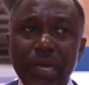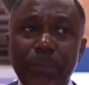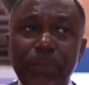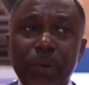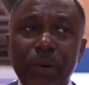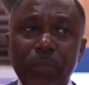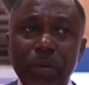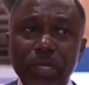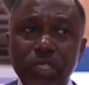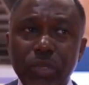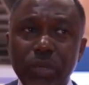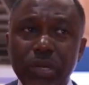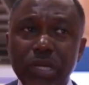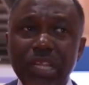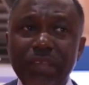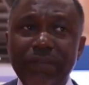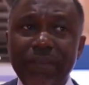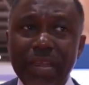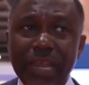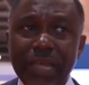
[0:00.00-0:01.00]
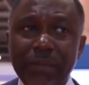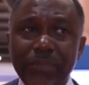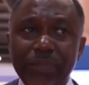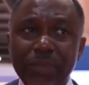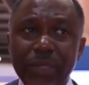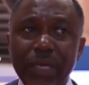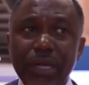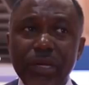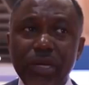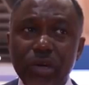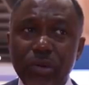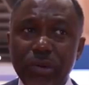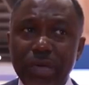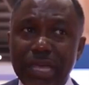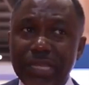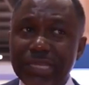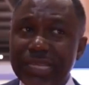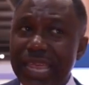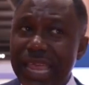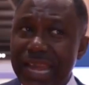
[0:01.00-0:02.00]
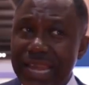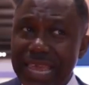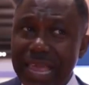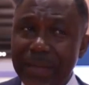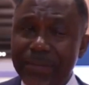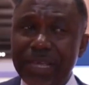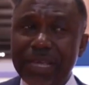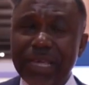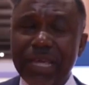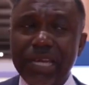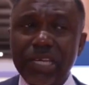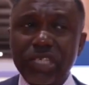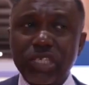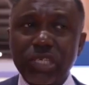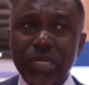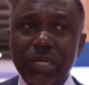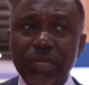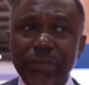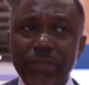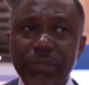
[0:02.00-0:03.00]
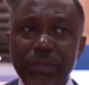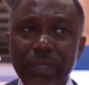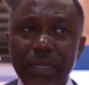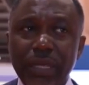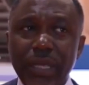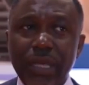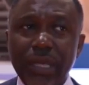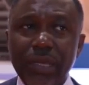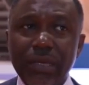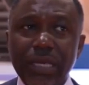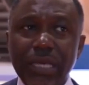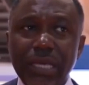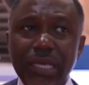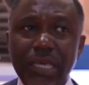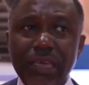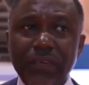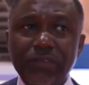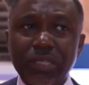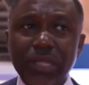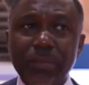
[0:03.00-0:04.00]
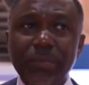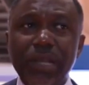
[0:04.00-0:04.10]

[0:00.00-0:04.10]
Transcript: upon which you can develop and create any application, uh, gives